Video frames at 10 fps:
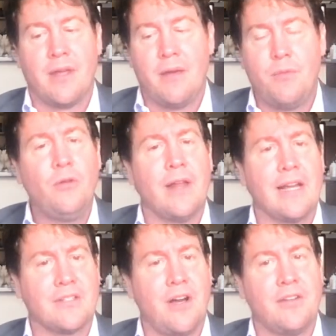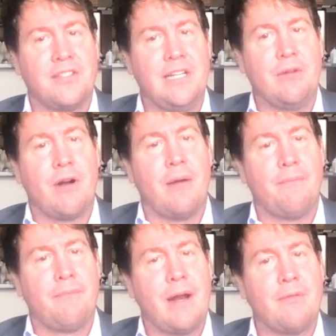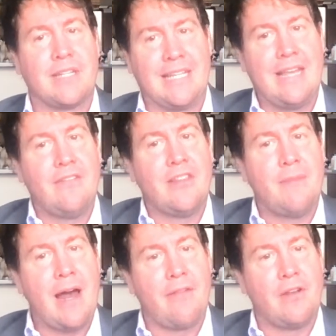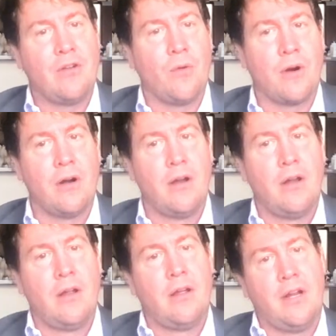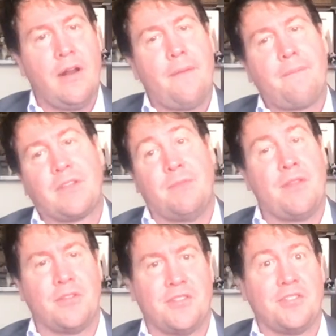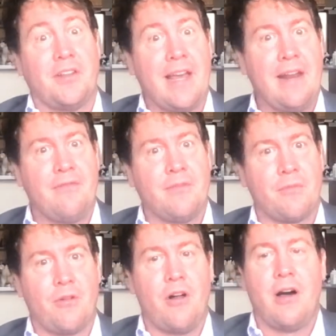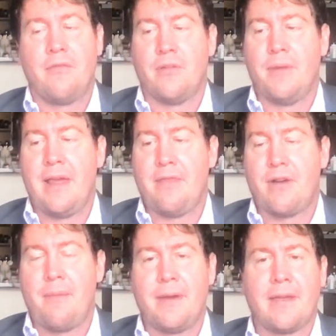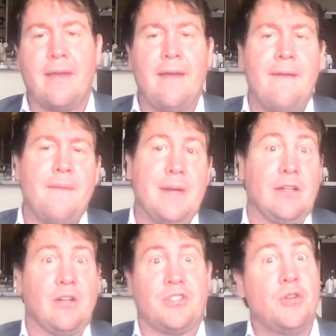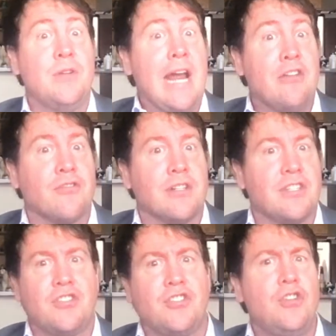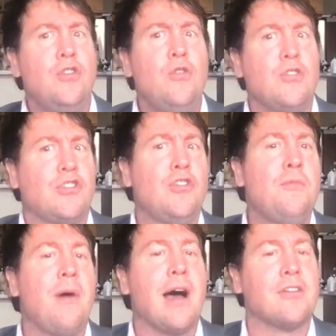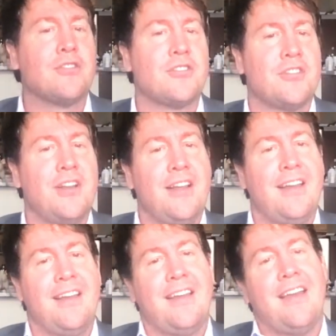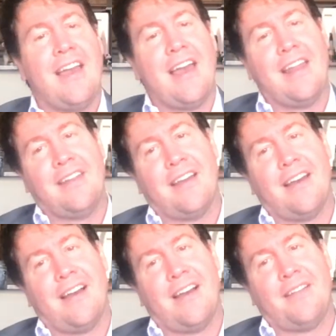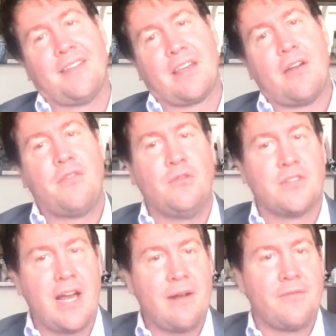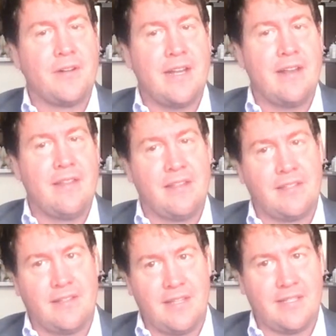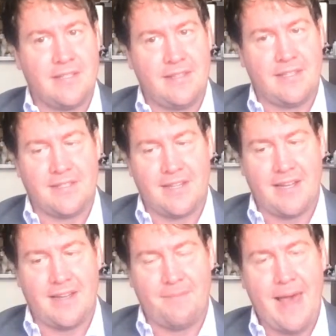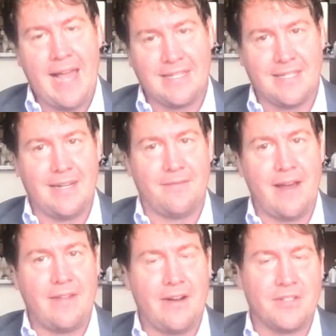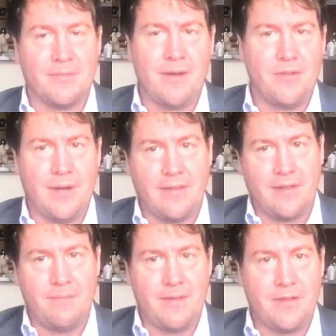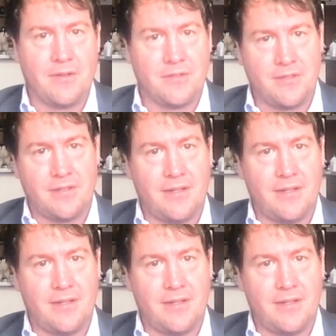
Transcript: bootlegs on CD-ROM, and I was like giving them out at the door, you know, because Mythos is delayed from Anthropic, being it's too dangerous, it's too much, and like if you sign up for this magazine, $5 a month, you get the Mythos.